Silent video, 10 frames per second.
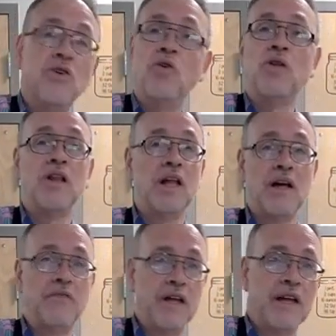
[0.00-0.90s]
You'll
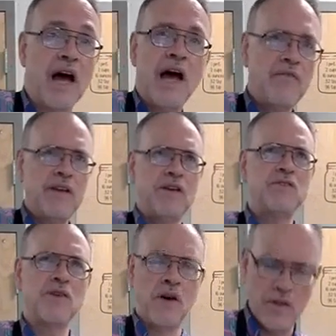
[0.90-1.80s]
love it. I haven't
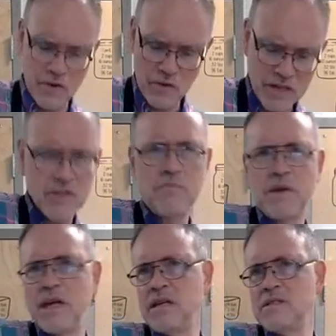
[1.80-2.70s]
used all the
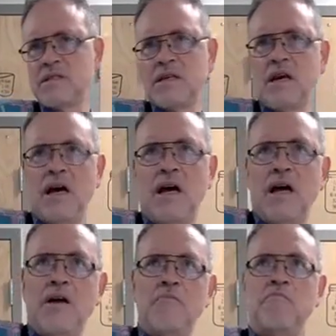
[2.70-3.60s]
recipes.
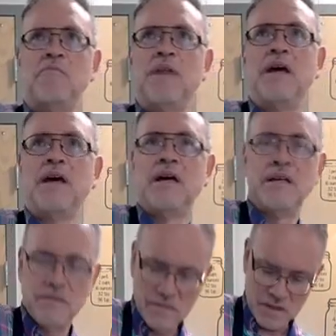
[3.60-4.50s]

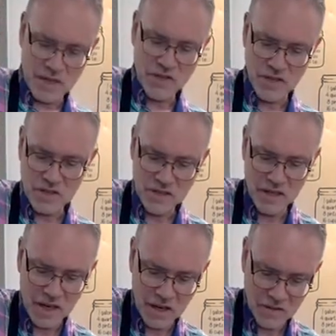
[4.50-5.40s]
I should,
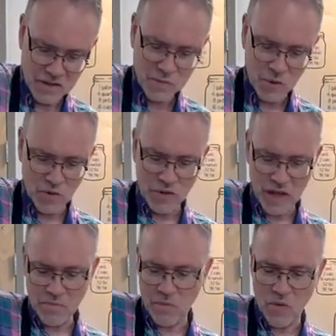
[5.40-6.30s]
explore
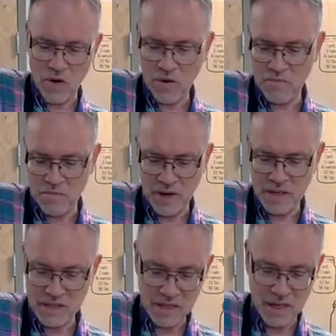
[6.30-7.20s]
that more,
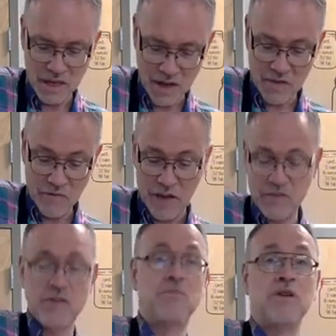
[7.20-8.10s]
but I
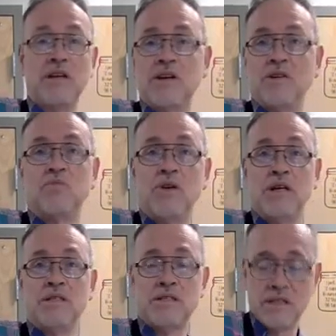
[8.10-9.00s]
found some really good
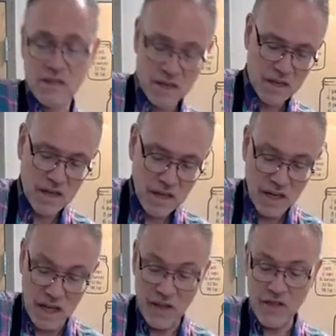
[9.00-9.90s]
ones
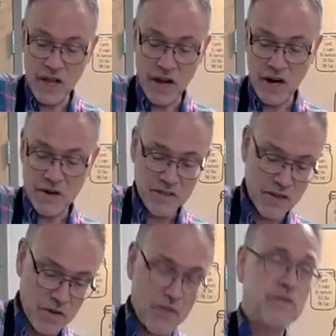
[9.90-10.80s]
in there.
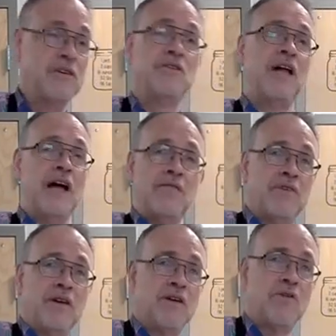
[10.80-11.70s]
So you'll
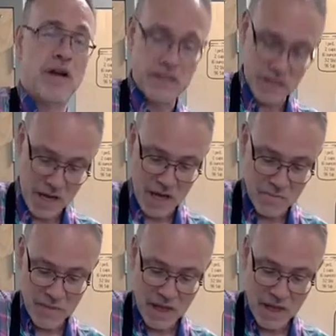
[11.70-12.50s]
have a great time.